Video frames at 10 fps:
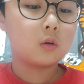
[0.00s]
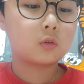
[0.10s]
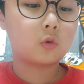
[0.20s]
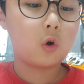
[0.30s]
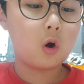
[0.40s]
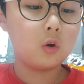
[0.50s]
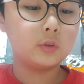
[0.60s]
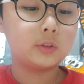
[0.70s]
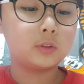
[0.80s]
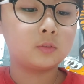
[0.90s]

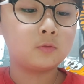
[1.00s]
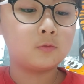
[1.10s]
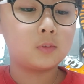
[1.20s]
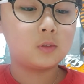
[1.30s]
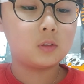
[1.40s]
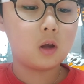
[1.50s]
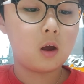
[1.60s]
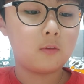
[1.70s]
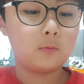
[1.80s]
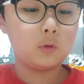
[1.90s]
cross
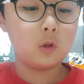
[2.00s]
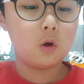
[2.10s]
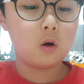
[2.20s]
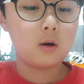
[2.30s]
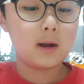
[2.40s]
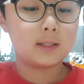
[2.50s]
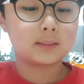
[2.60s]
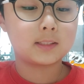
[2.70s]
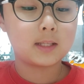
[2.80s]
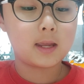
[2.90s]
the floor and
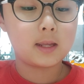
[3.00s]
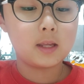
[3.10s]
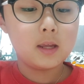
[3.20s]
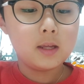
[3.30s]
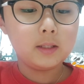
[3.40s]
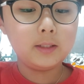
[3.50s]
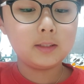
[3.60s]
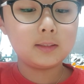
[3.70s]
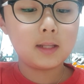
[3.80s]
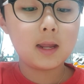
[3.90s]
say,
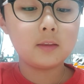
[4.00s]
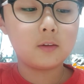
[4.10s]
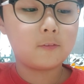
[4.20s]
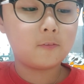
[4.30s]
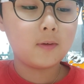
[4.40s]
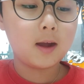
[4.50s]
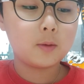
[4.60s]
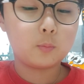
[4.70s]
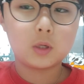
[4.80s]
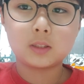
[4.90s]
"It's 10 of
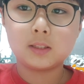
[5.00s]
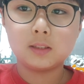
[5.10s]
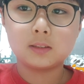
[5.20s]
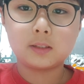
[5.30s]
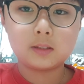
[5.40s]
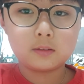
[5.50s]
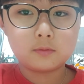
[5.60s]
5, Matilda."